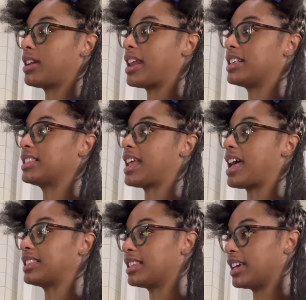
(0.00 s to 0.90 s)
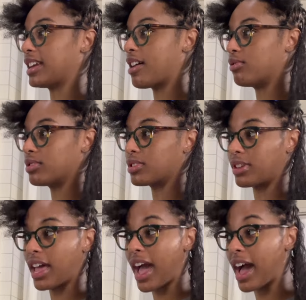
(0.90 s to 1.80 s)
that it's not sticking out or so
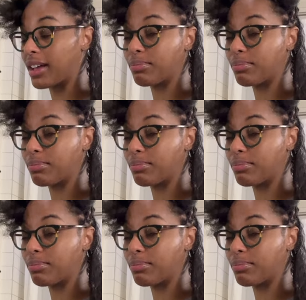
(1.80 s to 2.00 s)
that I